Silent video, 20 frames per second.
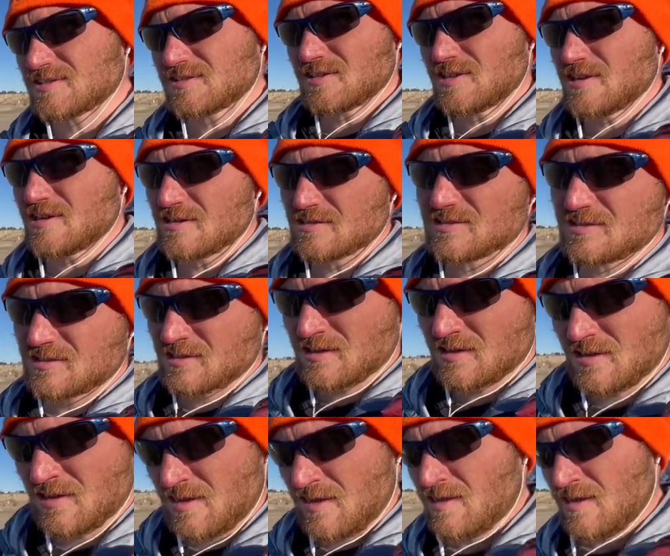years,
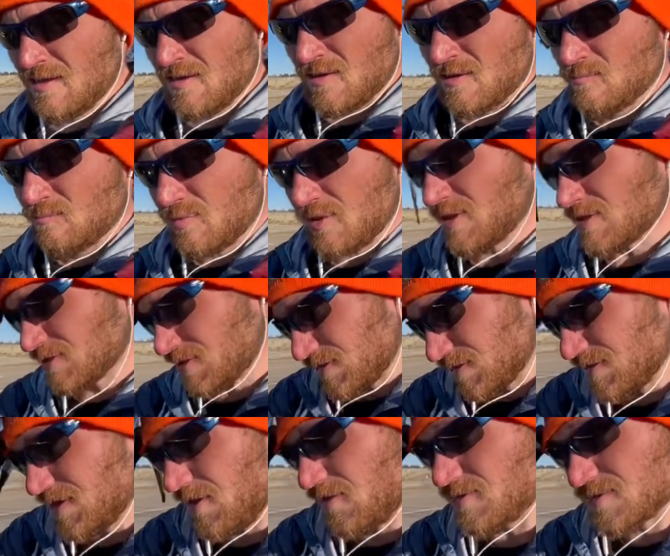plus
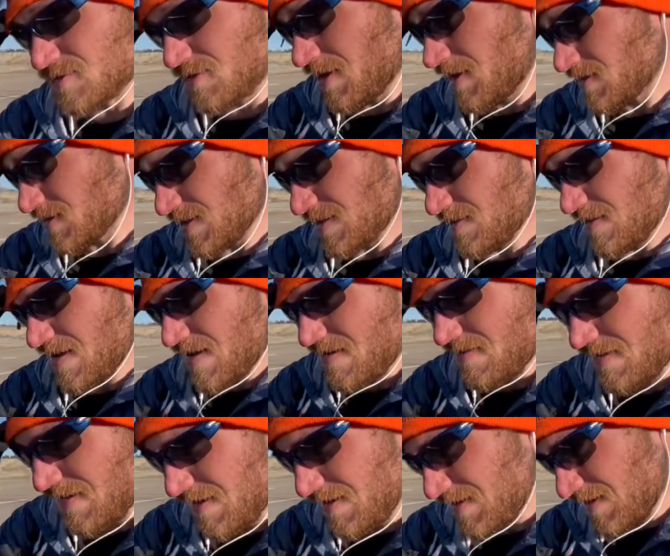other trails in there
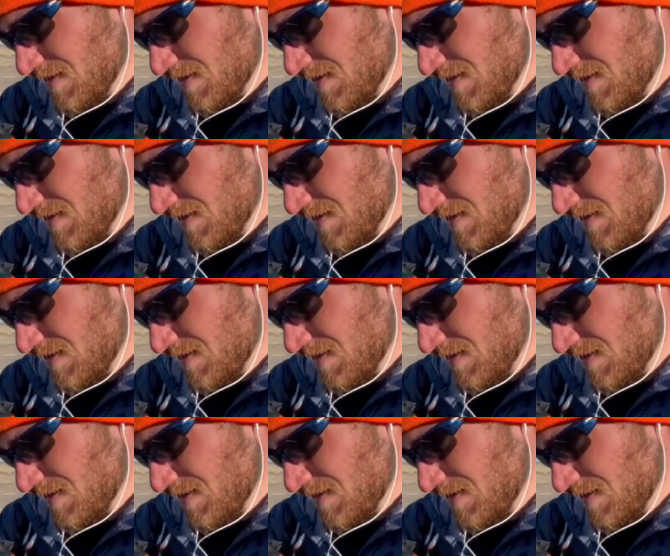that,